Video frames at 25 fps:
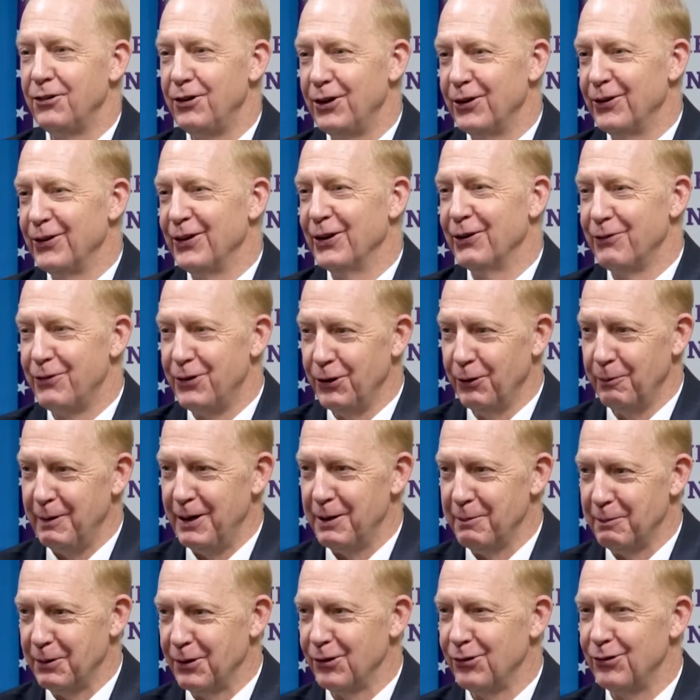you don't know if you'll be
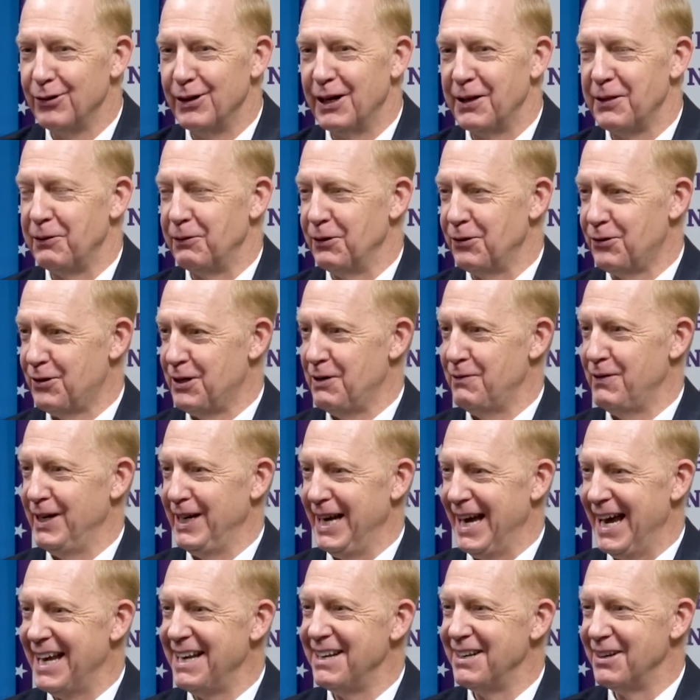the person on the receiving
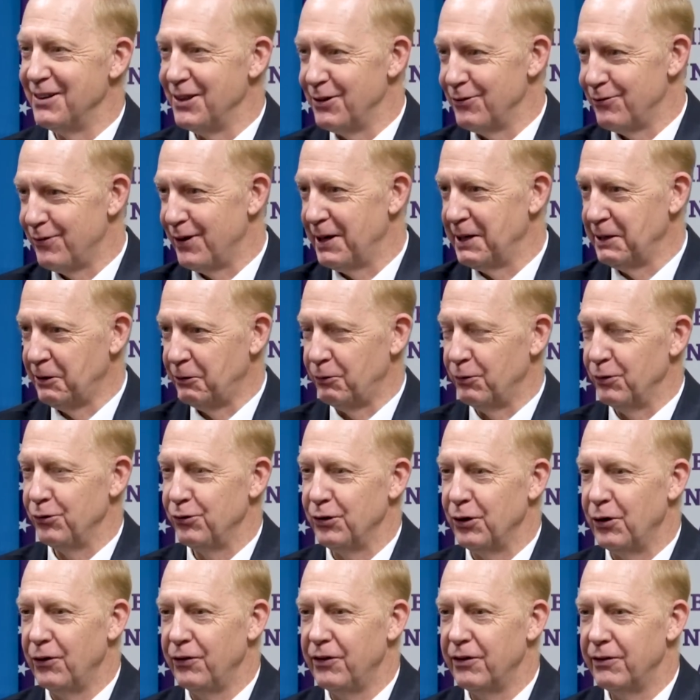end of the final
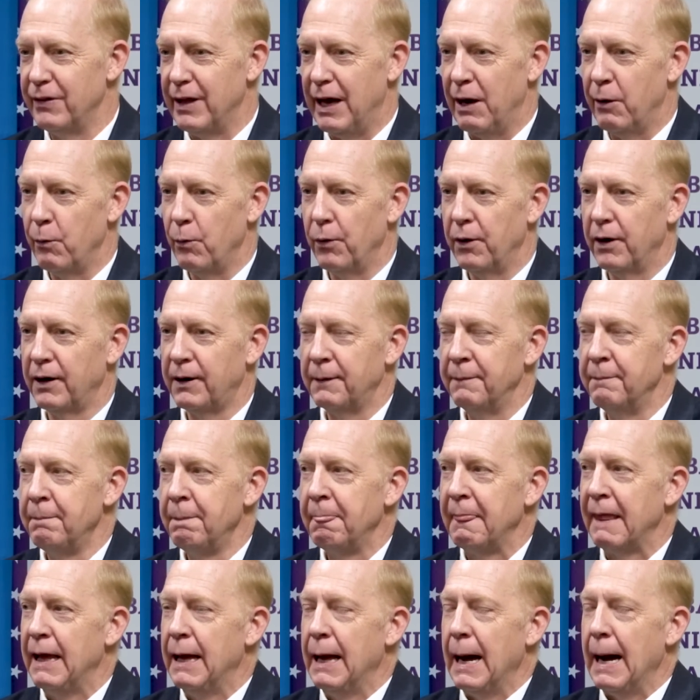result of that work.
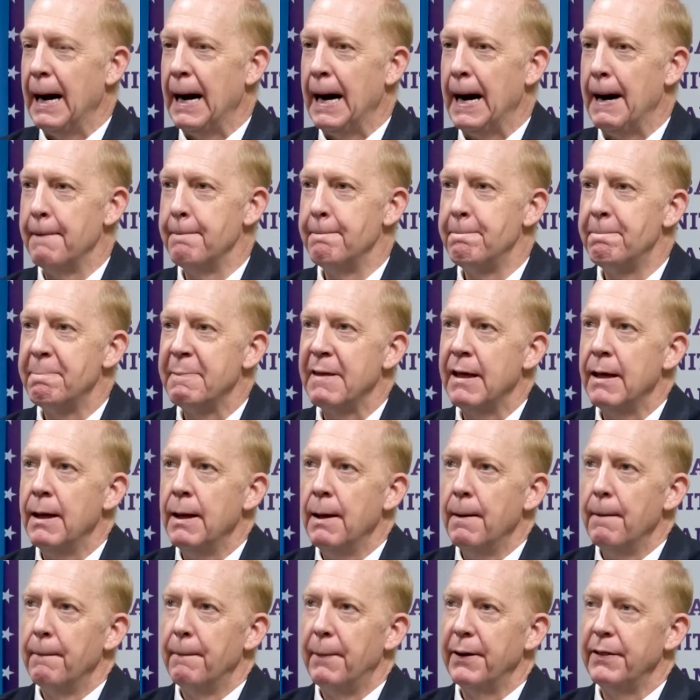
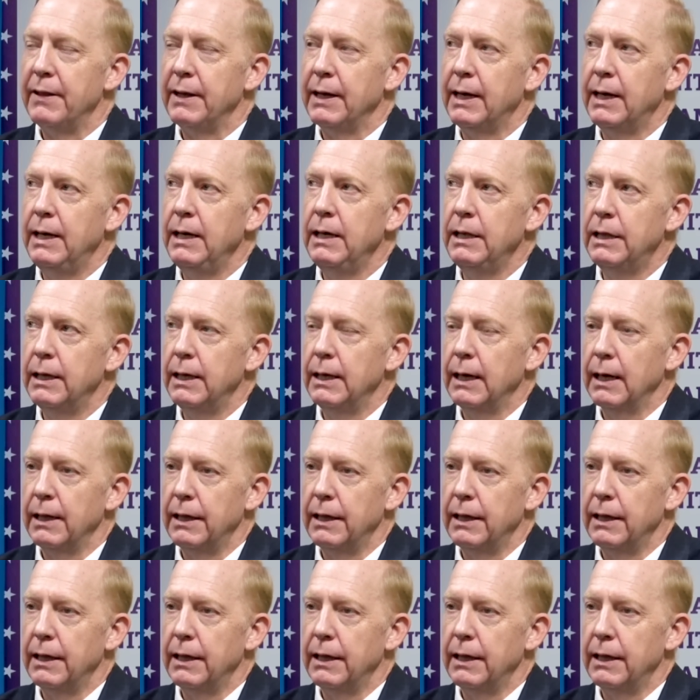But the key thing, I